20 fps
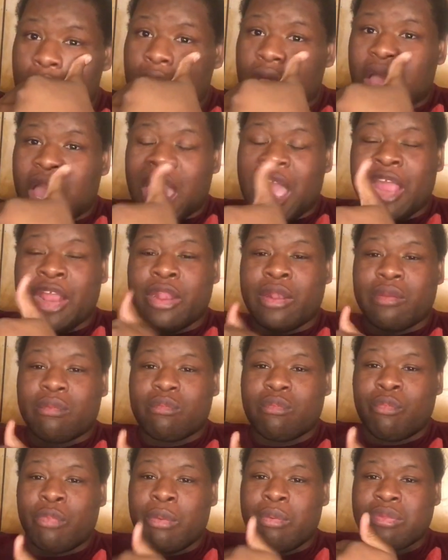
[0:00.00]
I ain't,
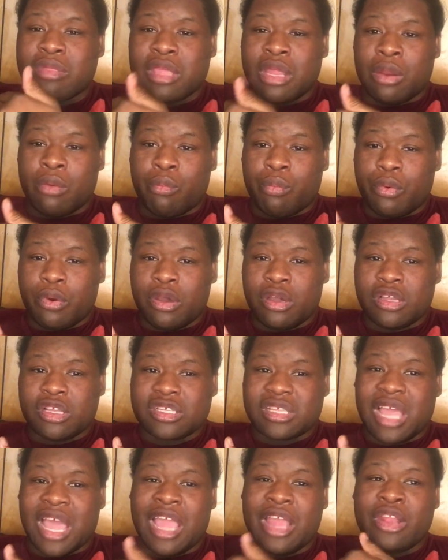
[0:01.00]
we was in the
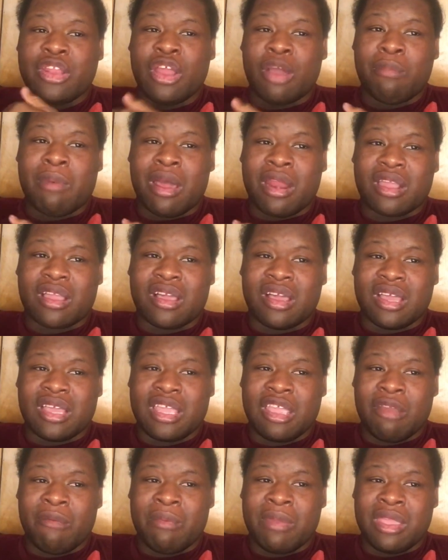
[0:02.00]
woods. I ain't nobody could
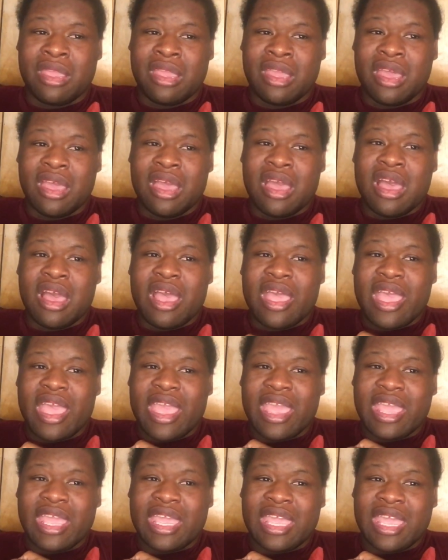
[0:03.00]
hear me
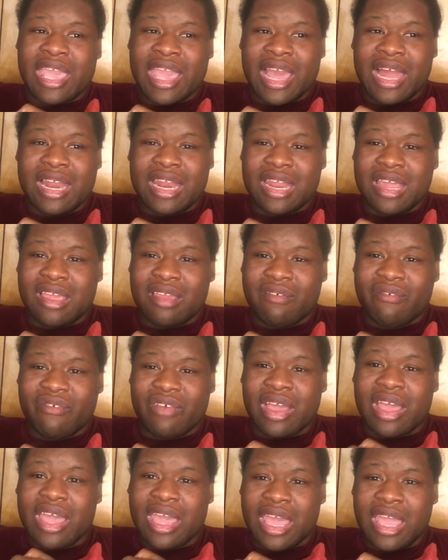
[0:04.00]
yelling
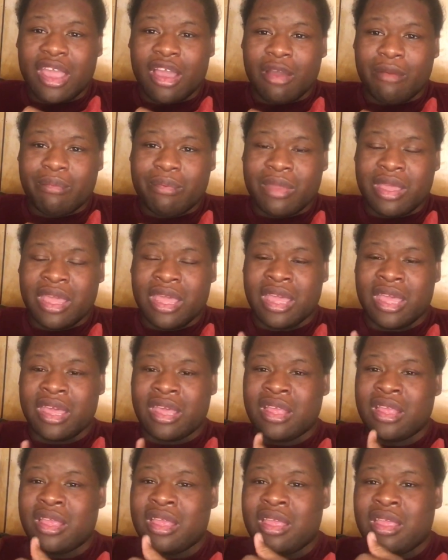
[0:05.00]
for help
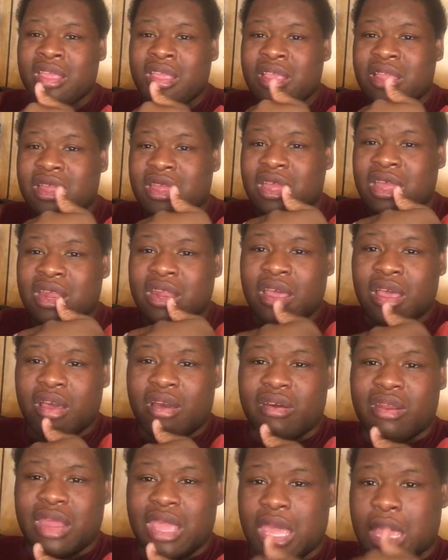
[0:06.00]
and and
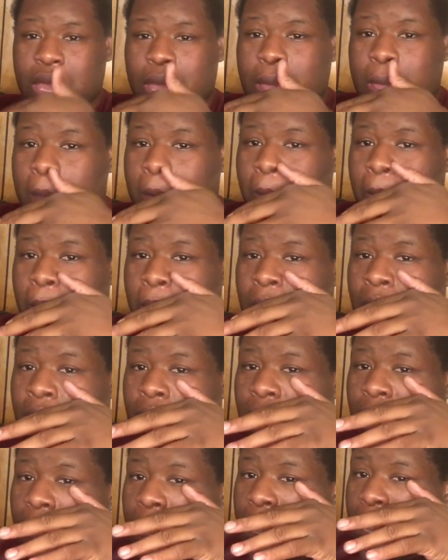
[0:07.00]
all that,
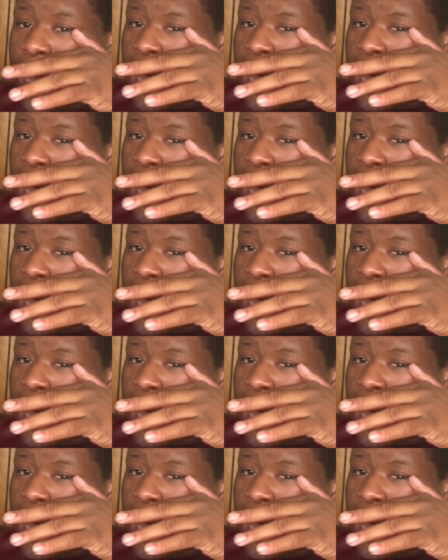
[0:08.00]
but.